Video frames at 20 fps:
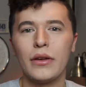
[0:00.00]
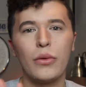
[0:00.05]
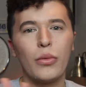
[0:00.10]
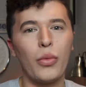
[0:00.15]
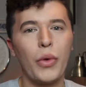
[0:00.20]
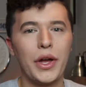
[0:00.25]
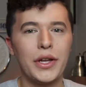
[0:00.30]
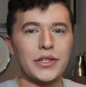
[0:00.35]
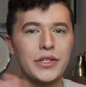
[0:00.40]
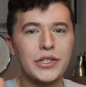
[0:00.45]

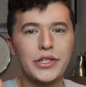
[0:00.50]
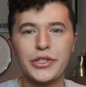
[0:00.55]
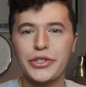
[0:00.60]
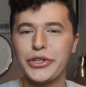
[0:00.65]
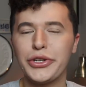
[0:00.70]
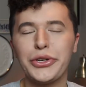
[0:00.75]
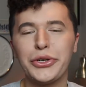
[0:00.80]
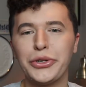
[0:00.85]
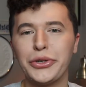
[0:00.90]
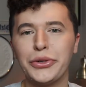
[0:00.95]
one to
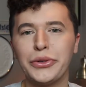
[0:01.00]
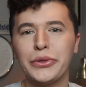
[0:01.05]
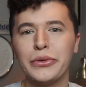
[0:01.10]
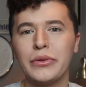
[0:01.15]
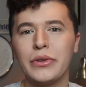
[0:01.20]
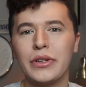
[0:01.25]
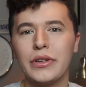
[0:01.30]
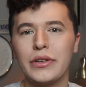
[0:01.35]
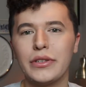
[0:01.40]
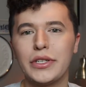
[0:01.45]

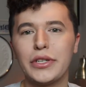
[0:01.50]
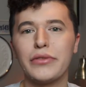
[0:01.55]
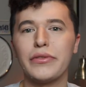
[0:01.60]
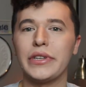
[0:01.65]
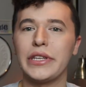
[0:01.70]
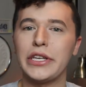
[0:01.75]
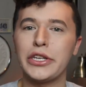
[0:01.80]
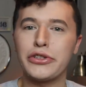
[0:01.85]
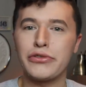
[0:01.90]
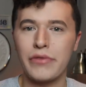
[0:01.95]
two to
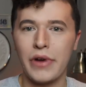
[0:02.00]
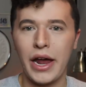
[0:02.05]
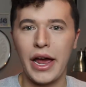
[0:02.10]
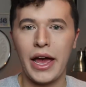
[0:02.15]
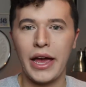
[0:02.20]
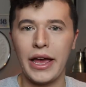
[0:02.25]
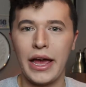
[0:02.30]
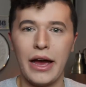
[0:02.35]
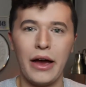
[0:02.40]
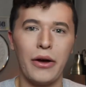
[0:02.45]
really
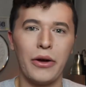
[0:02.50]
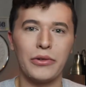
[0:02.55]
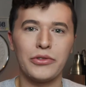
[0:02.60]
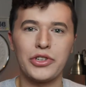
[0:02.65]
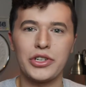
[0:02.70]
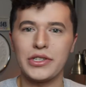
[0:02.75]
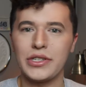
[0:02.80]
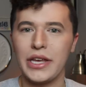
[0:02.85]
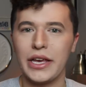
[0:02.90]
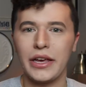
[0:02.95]
dry out,
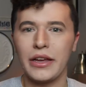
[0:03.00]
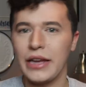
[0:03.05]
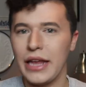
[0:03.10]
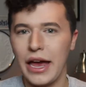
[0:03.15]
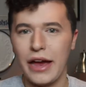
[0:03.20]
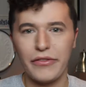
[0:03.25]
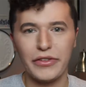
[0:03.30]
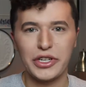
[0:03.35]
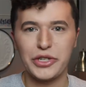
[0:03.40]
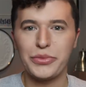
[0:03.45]
just like an
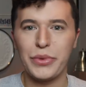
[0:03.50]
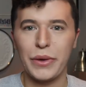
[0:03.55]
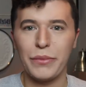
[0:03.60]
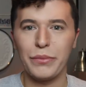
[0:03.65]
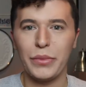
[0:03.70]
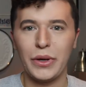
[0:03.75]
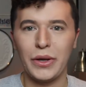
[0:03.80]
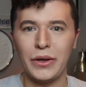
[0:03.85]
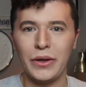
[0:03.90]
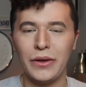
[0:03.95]
average
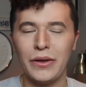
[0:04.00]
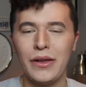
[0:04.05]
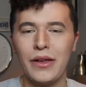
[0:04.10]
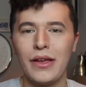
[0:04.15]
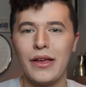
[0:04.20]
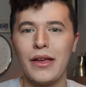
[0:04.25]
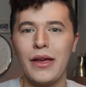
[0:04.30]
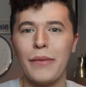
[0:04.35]
pimple,